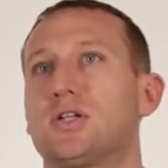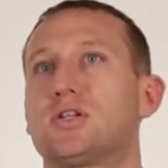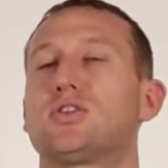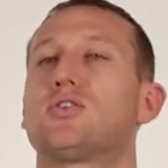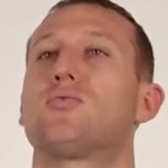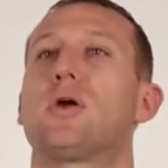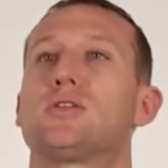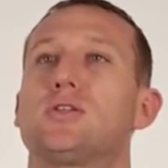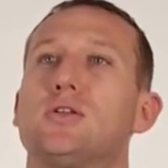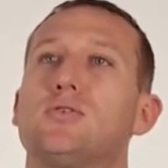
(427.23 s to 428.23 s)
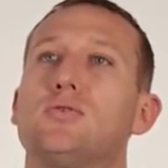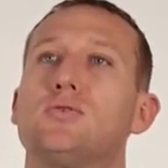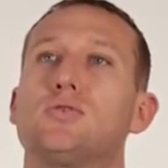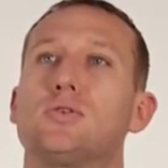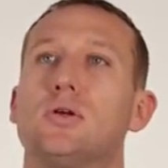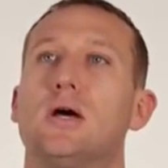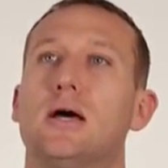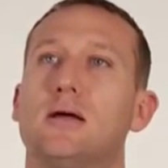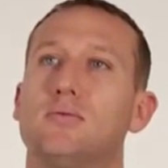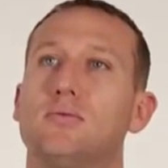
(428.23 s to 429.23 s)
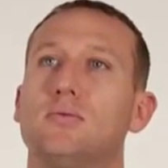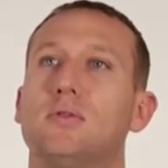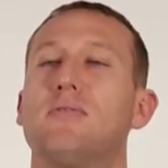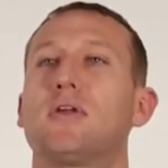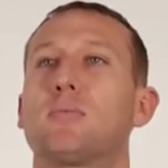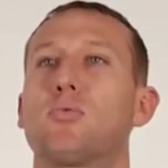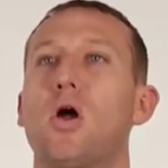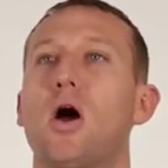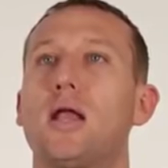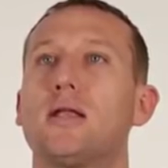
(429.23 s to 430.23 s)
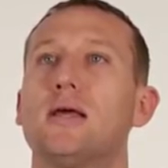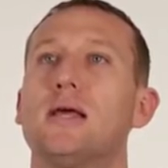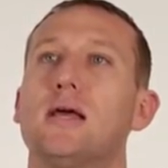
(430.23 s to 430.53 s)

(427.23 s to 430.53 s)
citizen or resident who's living abroad